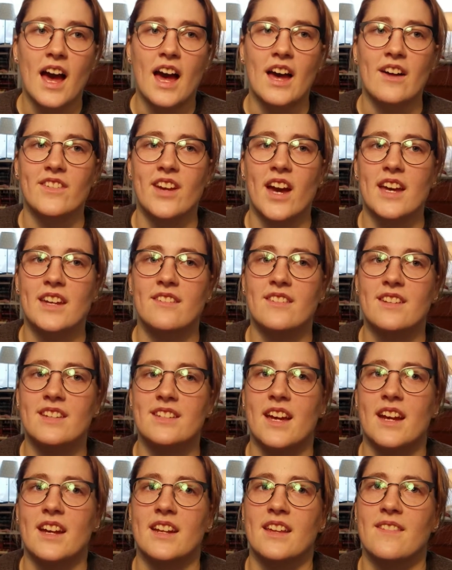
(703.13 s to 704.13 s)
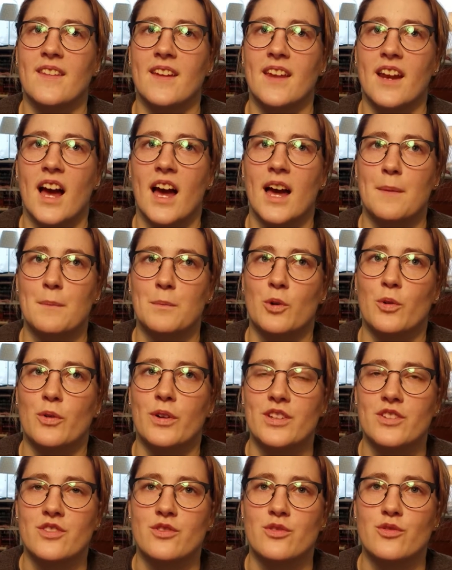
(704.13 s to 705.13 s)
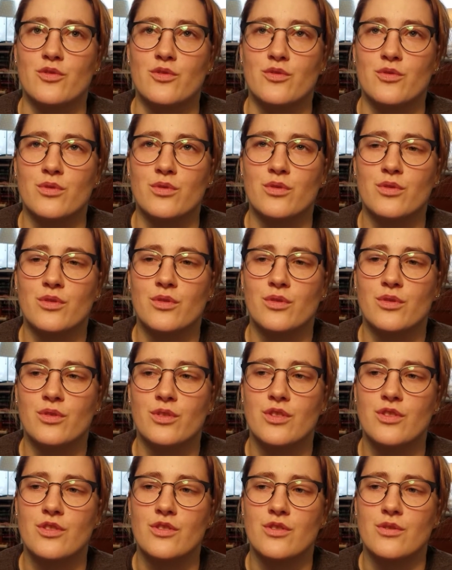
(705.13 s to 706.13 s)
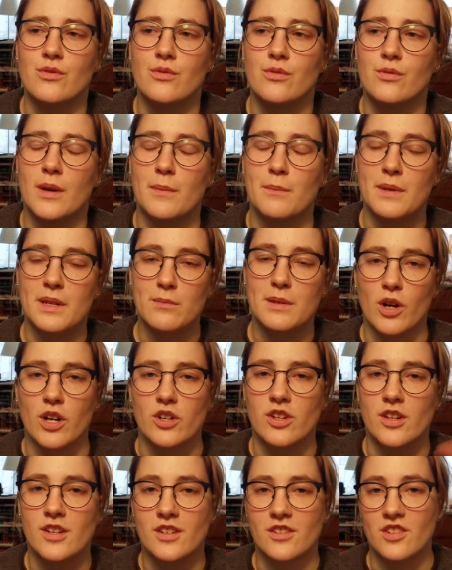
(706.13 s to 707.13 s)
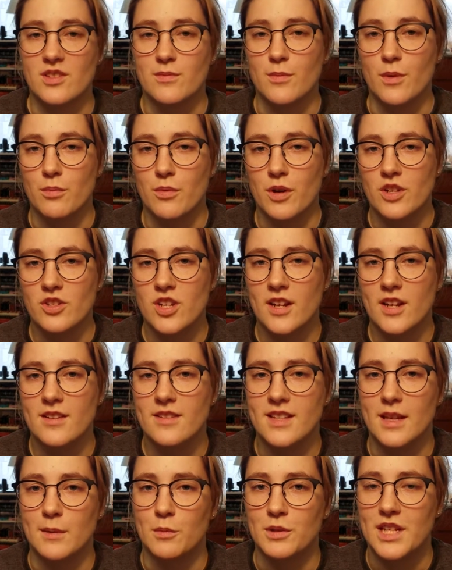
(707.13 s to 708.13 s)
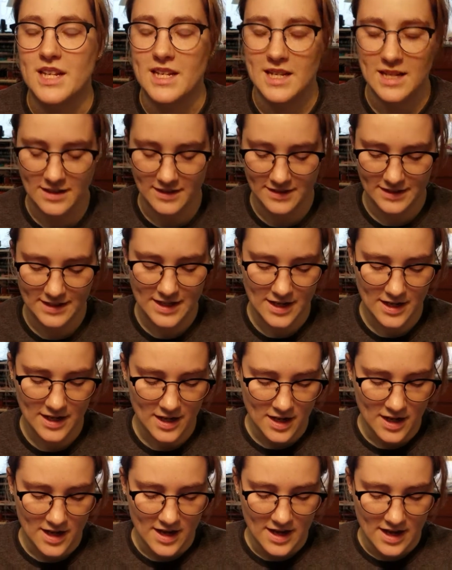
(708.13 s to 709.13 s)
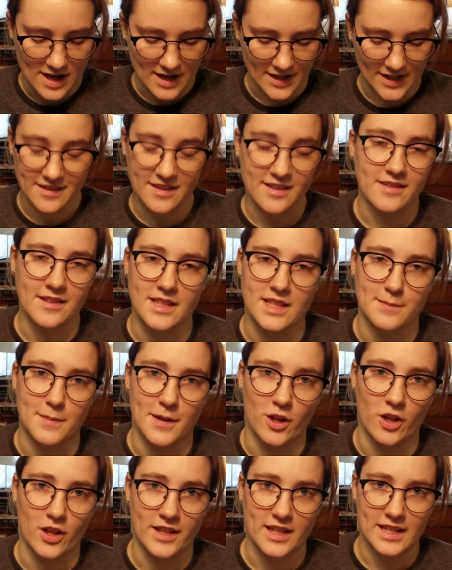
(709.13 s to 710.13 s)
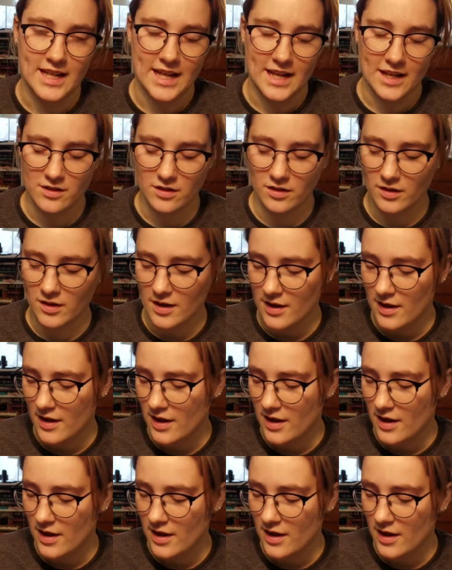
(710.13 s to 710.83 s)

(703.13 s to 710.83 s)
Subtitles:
I've kind of decided that I'm going to do a big project and a small project simultaneously, and I think that's about all I can handle.